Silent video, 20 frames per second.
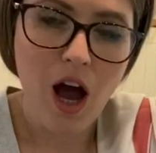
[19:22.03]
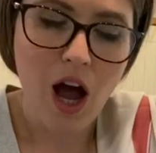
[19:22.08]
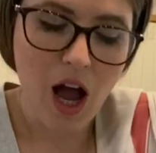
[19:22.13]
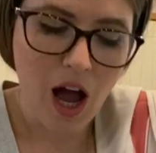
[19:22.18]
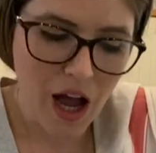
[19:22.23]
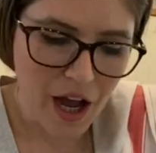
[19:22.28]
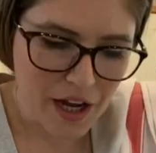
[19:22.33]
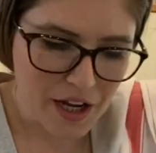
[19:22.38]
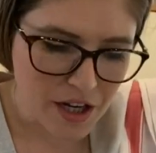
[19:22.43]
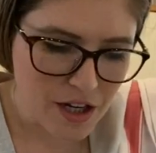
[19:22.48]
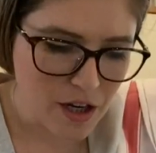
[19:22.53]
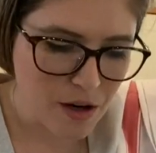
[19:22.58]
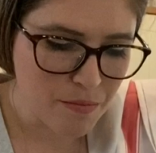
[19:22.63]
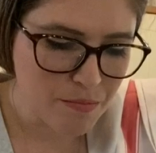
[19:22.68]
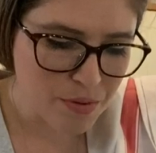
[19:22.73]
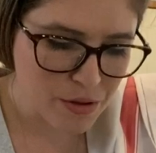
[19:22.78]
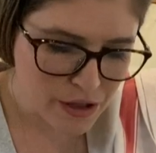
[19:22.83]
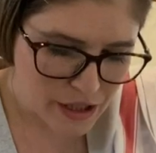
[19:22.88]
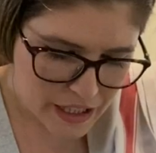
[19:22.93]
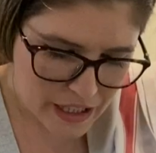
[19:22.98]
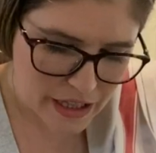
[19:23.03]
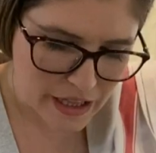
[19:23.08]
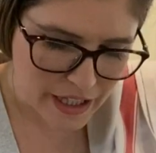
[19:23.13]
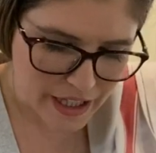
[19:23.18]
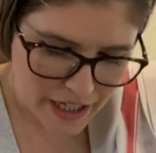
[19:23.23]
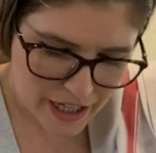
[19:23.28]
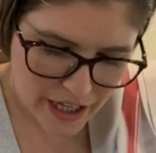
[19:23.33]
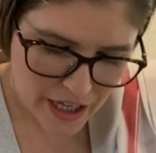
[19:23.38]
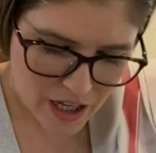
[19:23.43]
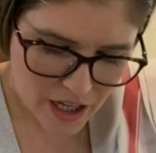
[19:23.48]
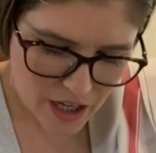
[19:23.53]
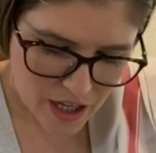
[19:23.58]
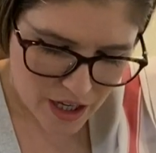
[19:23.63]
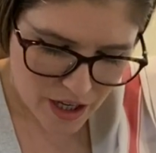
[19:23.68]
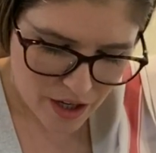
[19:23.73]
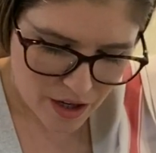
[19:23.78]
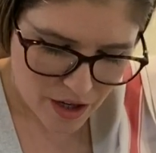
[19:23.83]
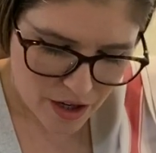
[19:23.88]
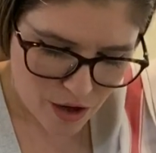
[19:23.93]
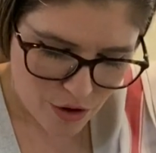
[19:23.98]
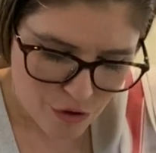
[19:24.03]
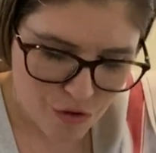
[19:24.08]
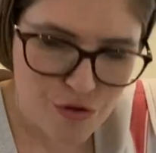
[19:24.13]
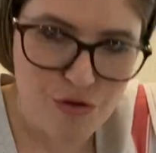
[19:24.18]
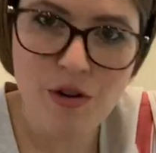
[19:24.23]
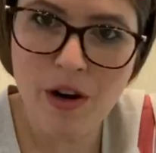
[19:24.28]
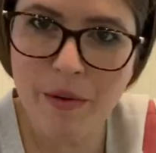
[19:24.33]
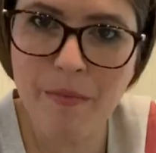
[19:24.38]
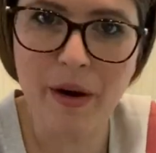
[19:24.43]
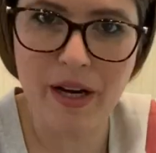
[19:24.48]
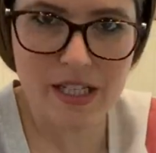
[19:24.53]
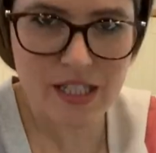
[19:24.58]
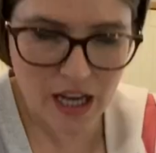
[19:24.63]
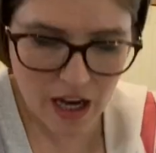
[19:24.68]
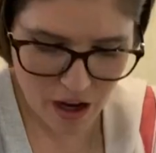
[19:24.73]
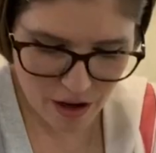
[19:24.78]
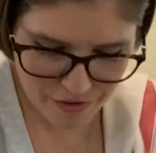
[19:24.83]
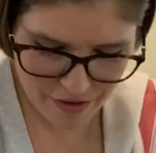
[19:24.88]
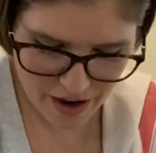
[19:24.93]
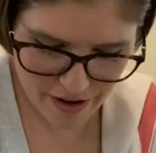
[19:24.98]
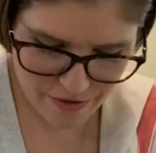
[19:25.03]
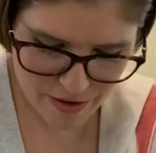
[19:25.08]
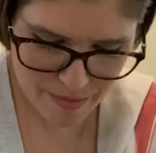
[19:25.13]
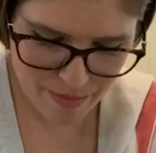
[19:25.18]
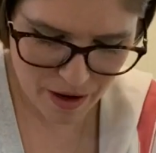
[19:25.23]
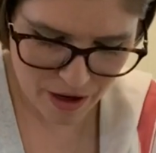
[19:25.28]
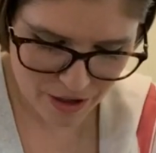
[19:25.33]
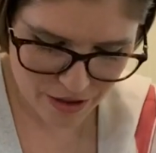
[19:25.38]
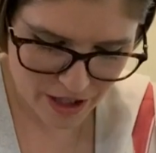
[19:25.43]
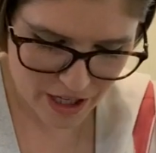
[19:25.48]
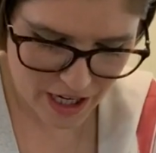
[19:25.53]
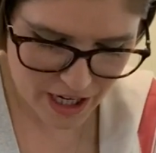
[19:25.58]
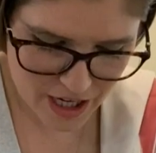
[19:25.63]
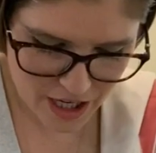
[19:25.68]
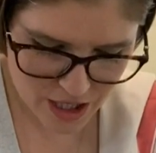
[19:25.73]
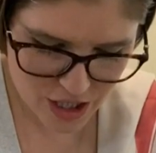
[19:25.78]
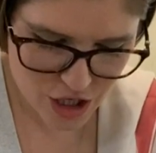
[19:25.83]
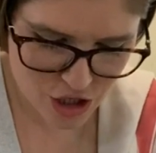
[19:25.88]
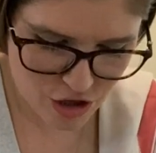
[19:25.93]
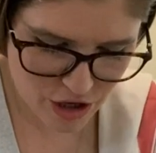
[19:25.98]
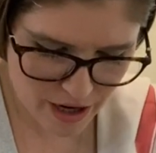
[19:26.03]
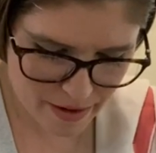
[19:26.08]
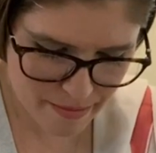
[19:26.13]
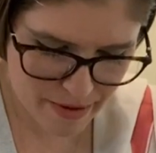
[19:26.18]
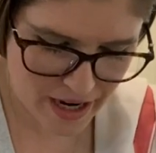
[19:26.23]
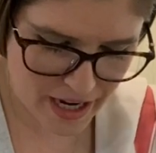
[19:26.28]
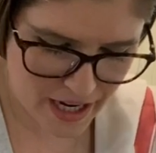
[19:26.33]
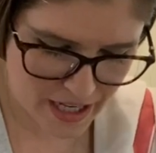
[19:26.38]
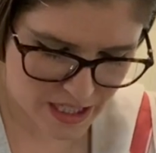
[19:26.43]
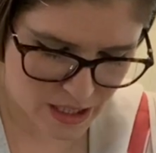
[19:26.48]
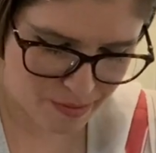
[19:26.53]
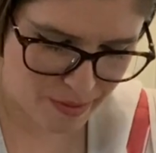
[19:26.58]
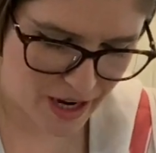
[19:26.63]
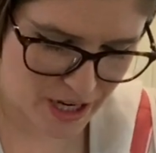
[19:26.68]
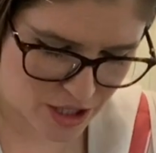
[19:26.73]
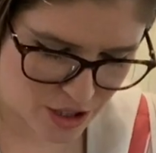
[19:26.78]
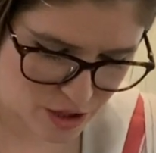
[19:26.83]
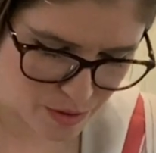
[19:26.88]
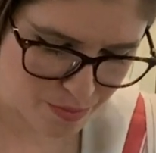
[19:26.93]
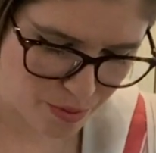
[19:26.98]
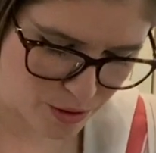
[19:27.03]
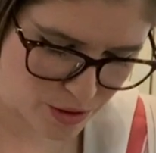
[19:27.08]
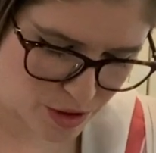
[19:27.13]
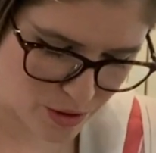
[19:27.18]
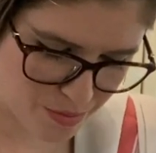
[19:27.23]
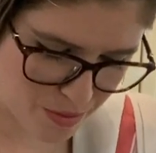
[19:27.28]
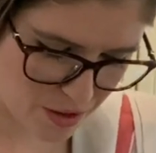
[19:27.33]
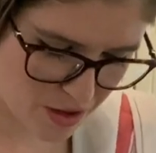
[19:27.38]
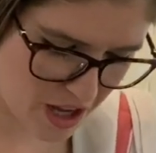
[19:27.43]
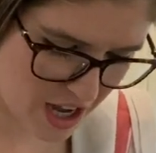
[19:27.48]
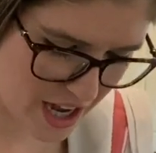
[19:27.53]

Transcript: I completely ruin myself every birthday to try and make it as special as possible,